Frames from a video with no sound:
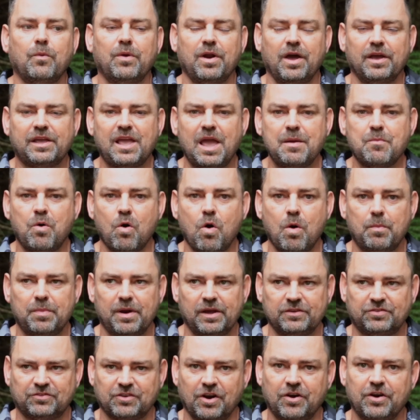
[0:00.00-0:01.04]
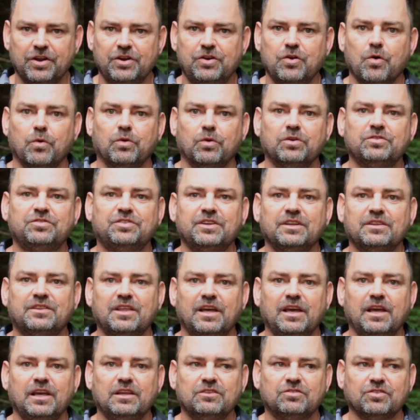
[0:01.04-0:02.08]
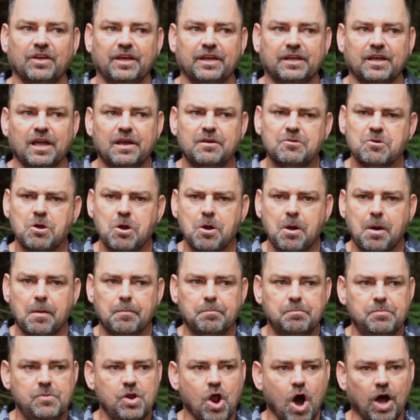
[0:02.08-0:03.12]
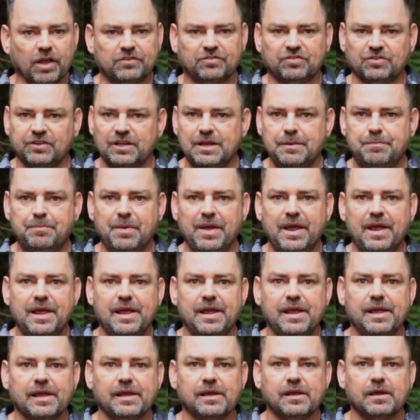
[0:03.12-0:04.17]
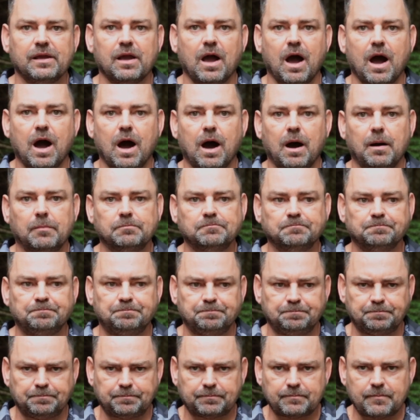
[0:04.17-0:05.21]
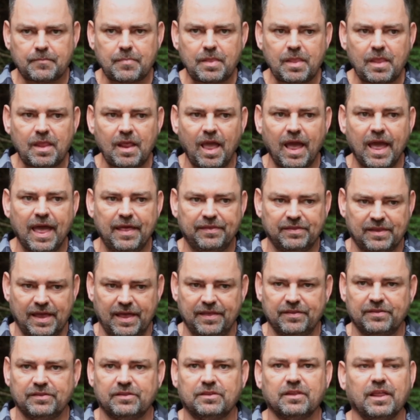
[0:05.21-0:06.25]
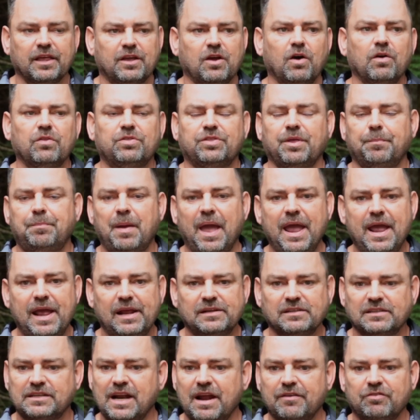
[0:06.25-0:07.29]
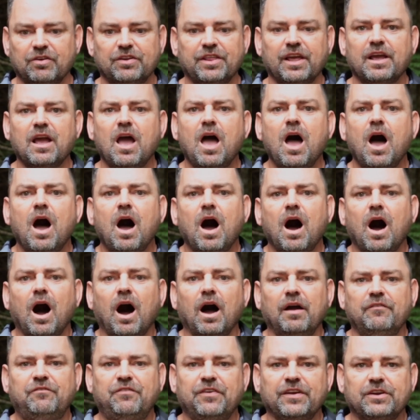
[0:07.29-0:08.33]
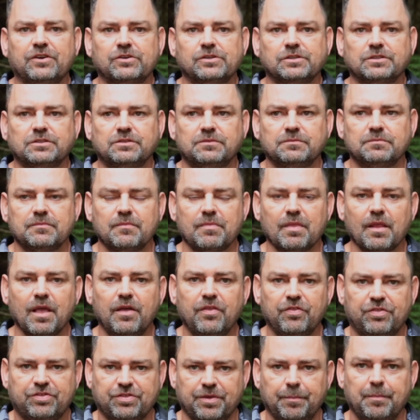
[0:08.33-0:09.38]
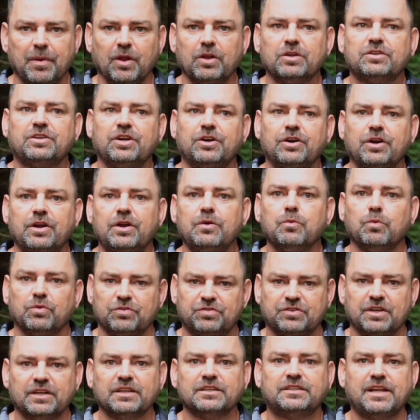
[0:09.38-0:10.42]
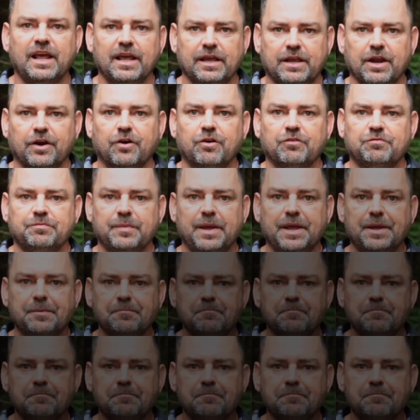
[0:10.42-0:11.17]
When I came home and I started noticing things like not sleeping, and like the pain and everything, I figured the military was gonna take care of me.